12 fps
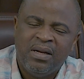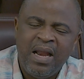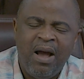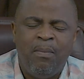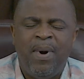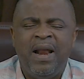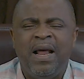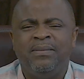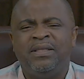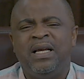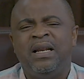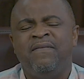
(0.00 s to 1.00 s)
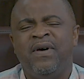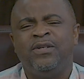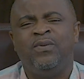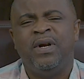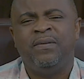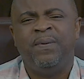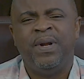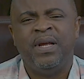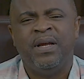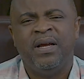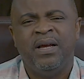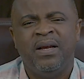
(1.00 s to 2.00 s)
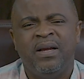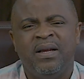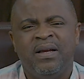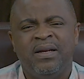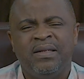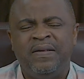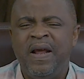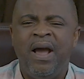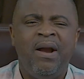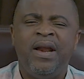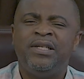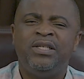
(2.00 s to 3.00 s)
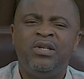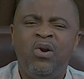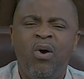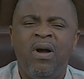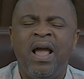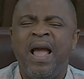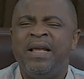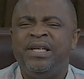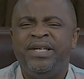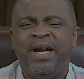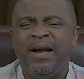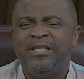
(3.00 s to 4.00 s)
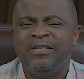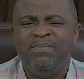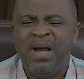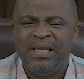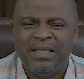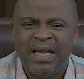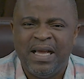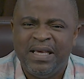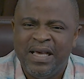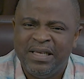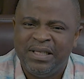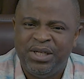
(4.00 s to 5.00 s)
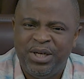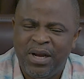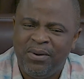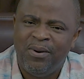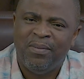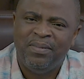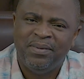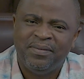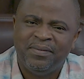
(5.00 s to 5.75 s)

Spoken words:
Now, Balaam said in verse 23, there is no enchantment against Jacob.